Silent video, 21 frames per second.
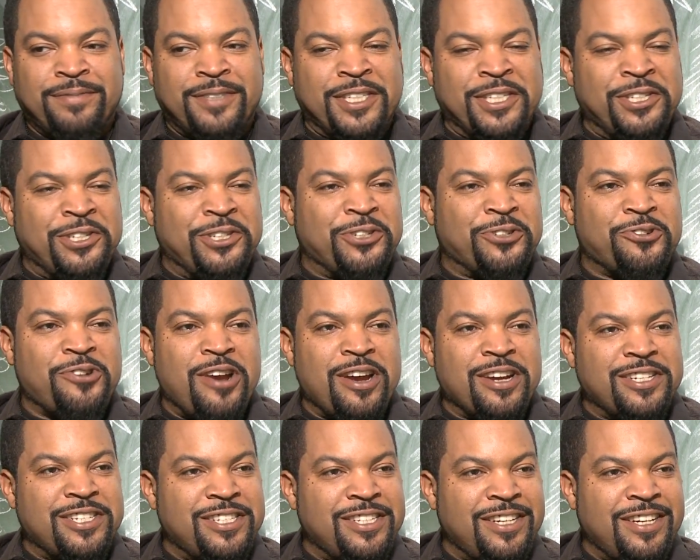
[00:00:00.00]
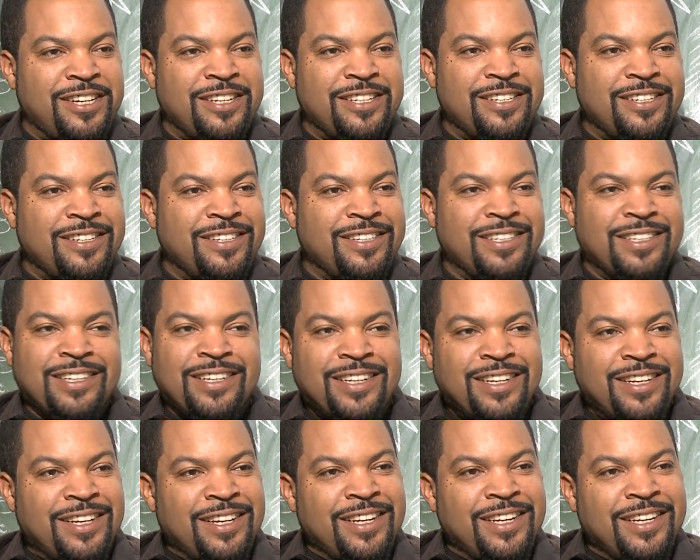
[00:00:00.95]
construction and
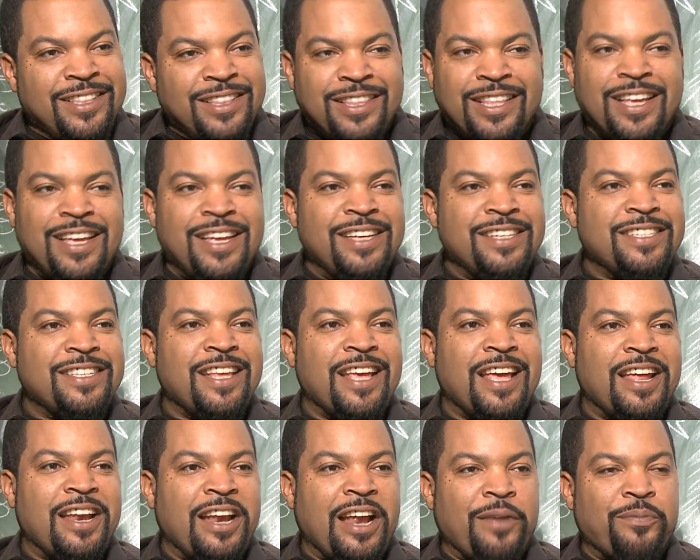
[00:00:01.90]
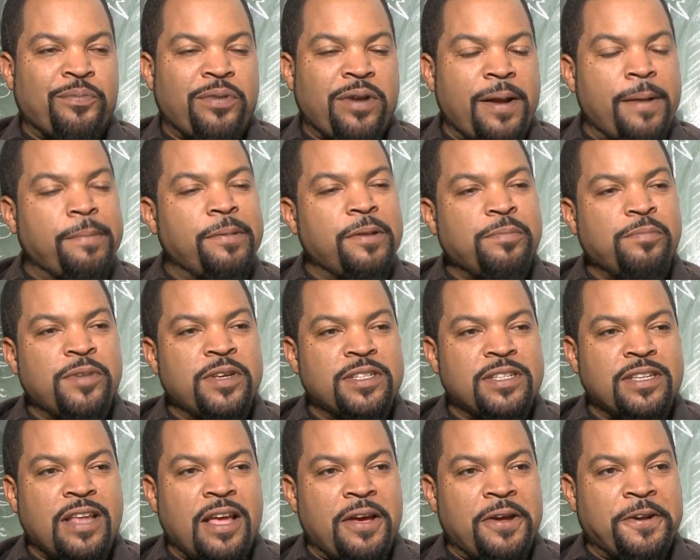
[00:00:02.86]
things that I probably
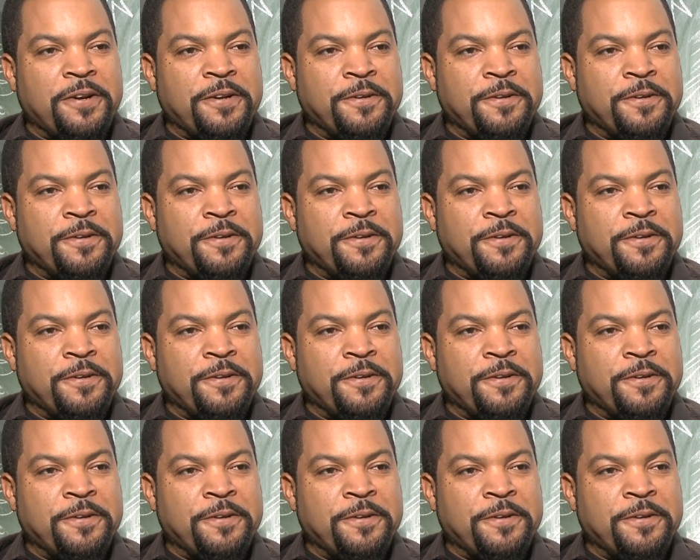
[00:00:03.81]
missed out